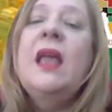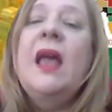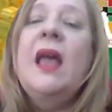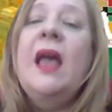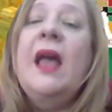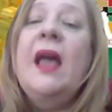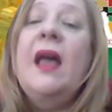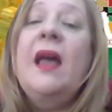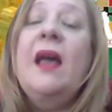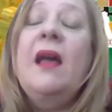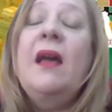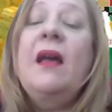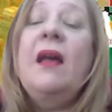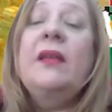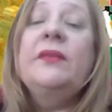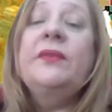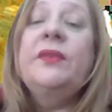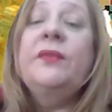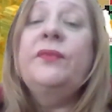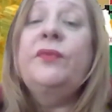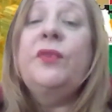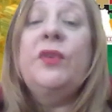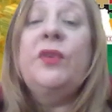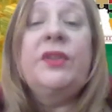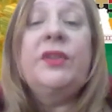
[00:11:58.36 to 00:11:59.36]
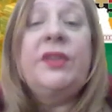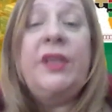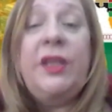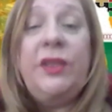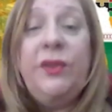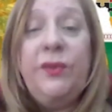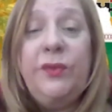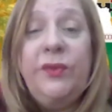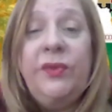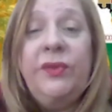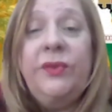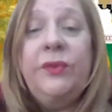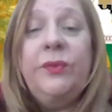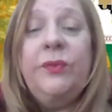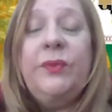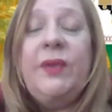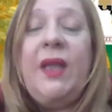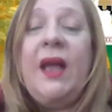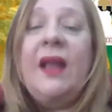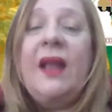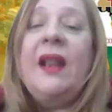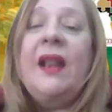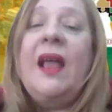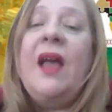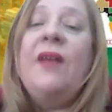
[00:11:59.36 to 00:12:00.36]
For the youth,
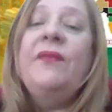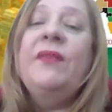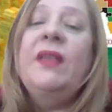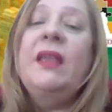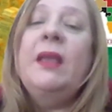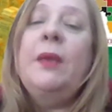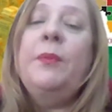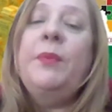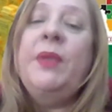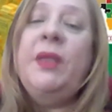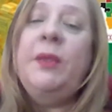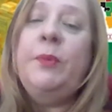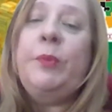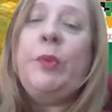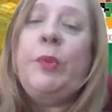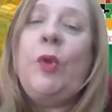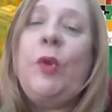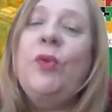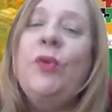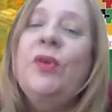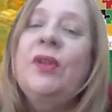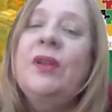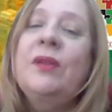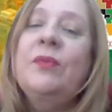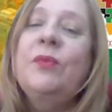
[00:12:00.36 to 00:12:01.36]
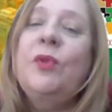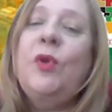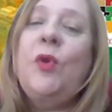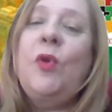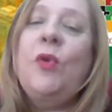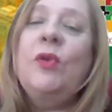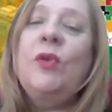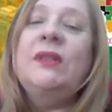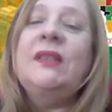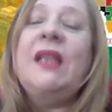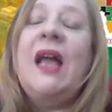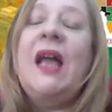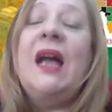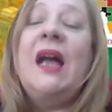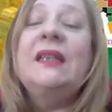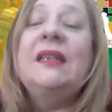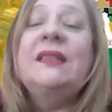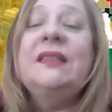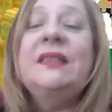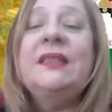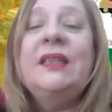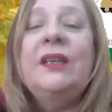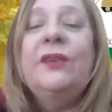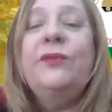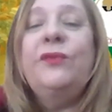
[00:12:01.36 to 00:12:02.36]
we are having a big program called
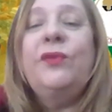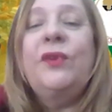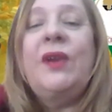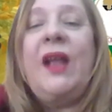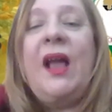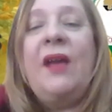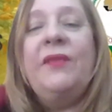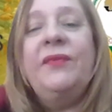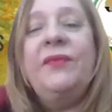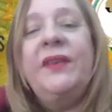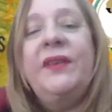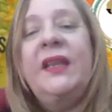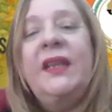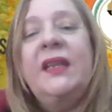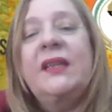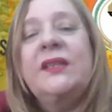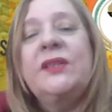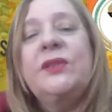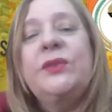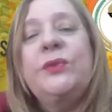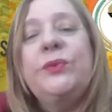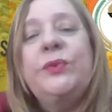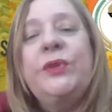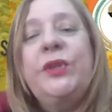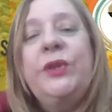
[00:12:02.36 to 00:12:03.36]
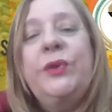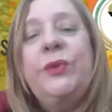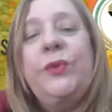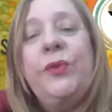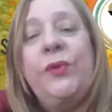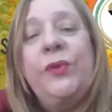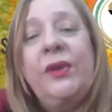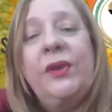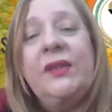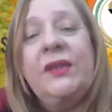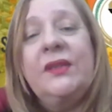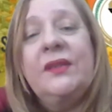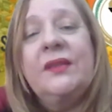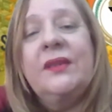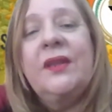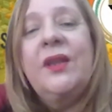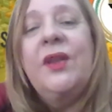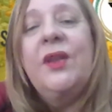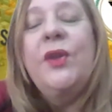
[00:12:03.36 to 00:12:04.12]
Hunting for Africa's Unicorns,